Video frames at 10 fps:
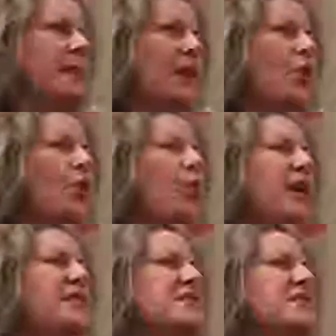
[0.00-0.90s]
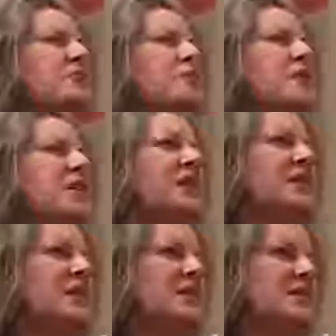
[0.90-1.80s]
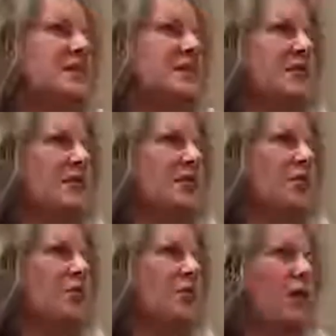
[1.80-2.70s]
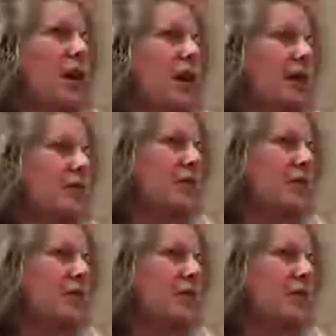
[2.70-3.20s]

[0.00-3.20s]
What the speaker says: ways of beingness, how to